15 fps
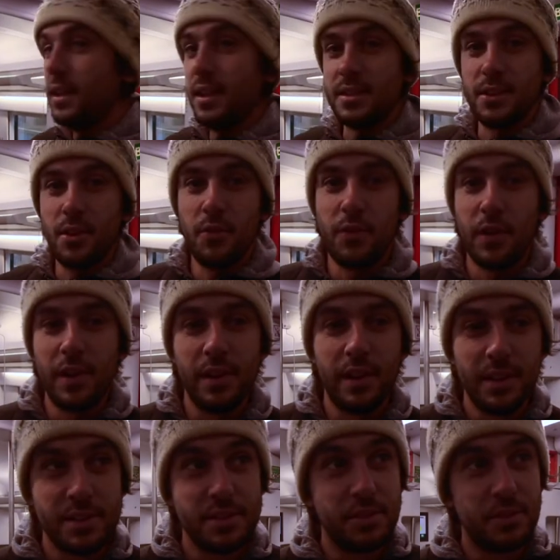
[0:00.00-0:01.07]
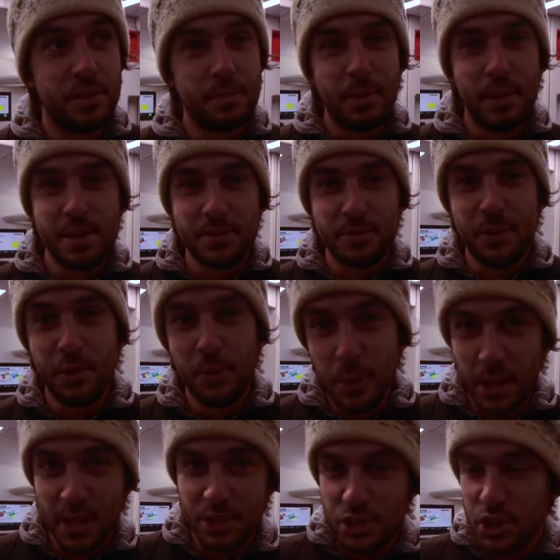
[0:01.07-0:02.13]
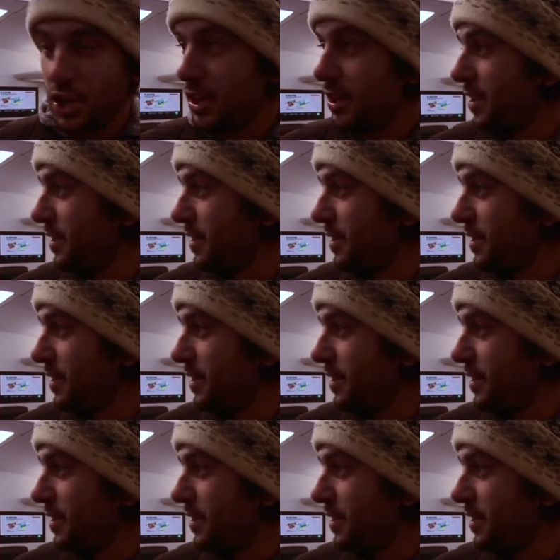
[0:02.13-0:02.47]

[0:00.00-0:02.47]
let's go find a secret place where we can chat.